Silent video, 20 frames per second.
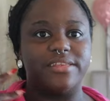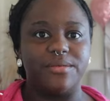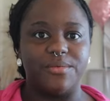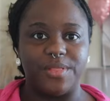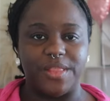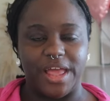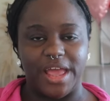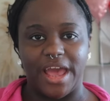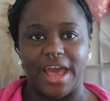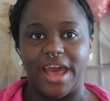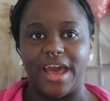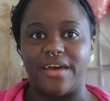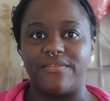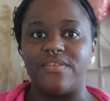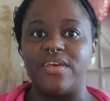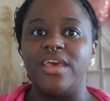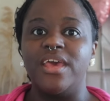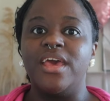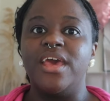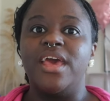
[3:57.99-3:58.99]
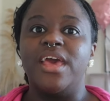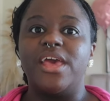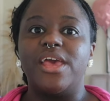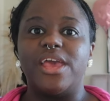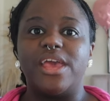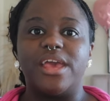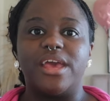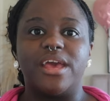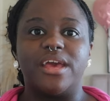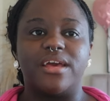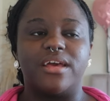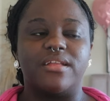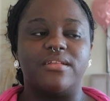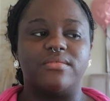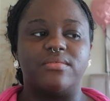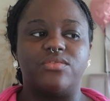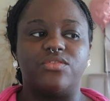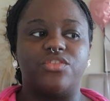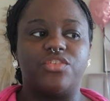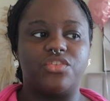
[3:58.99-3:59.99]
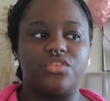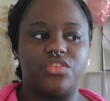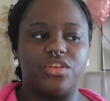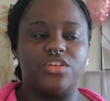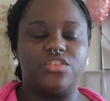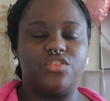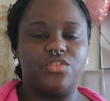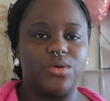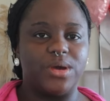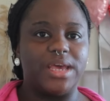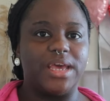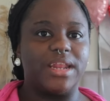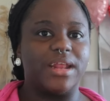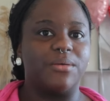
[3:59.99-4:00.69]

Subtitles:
see what they have and just enjoy it.